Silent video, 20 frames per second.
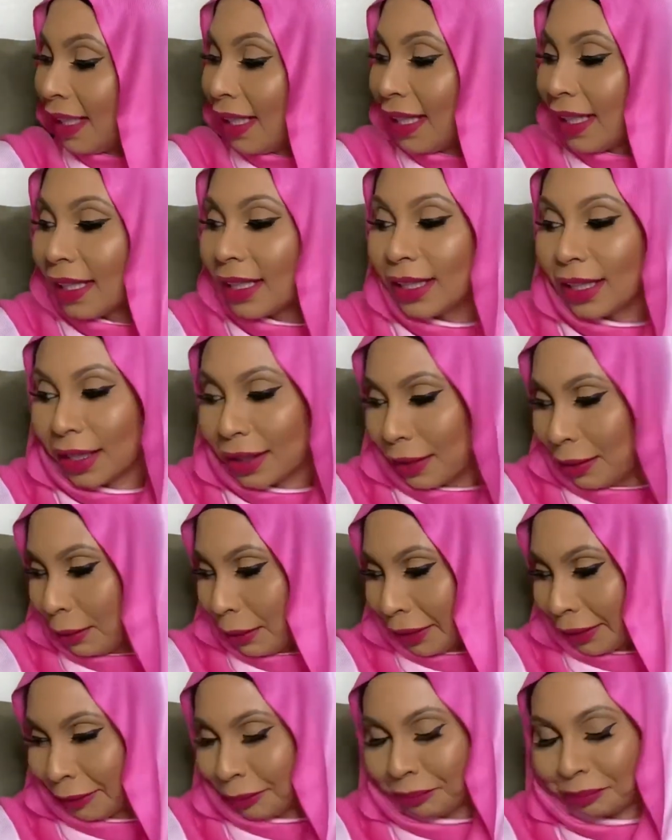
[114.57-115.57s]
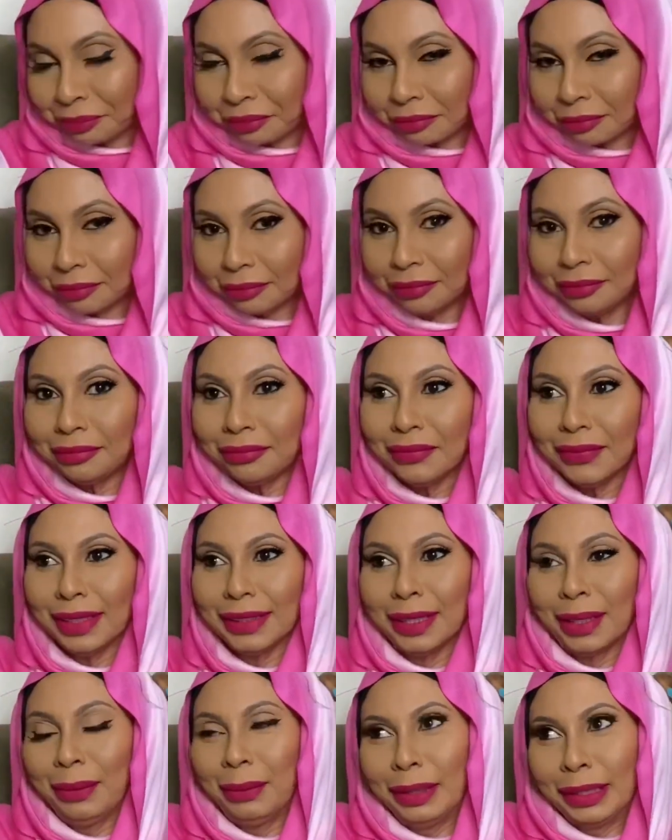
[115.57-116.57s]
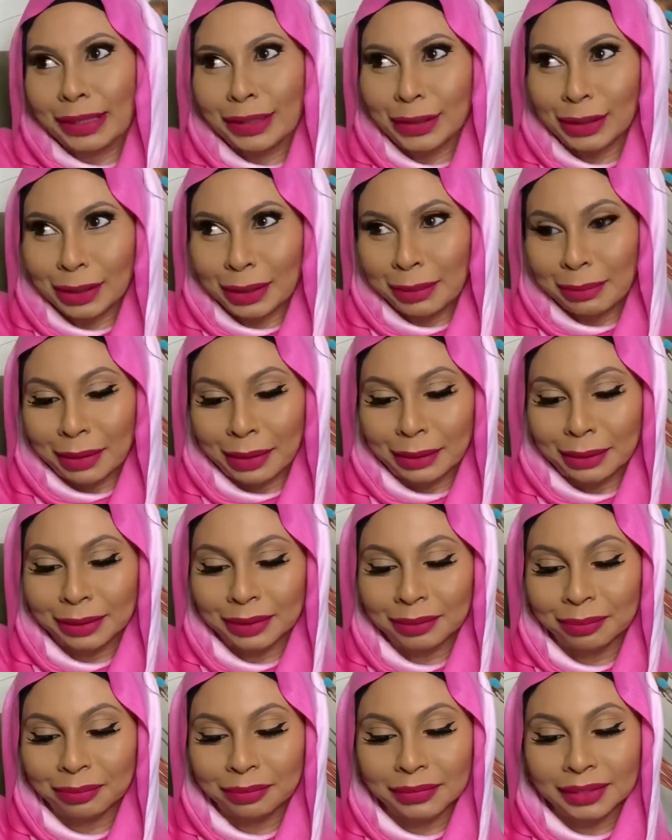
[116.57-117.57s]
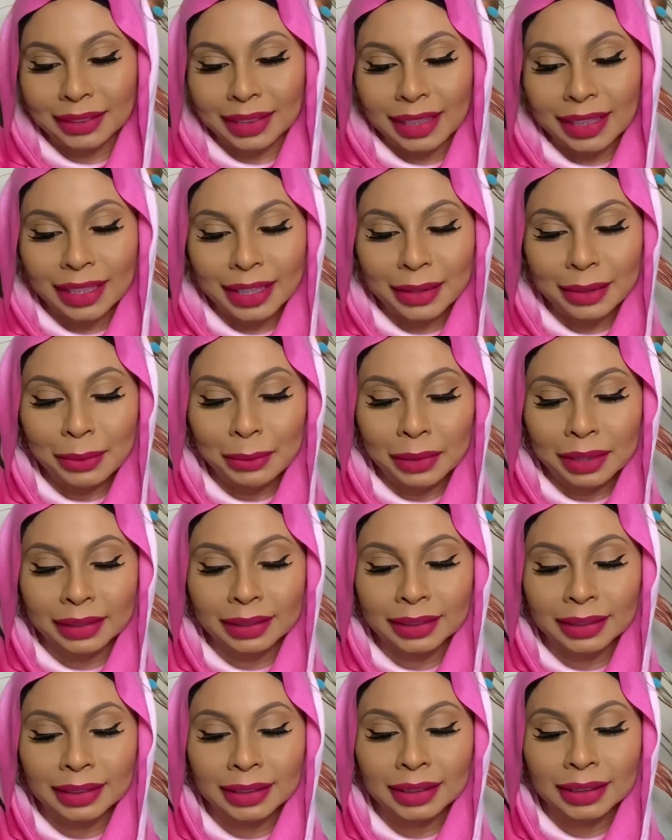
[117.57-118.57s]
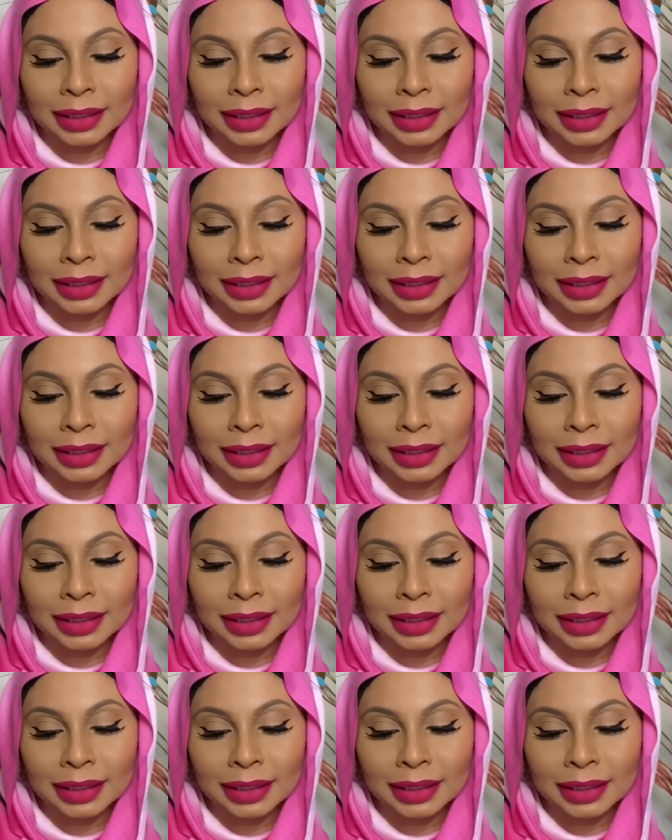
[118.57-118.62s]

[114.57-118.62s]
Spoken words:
The other one that I want to talk about, another one,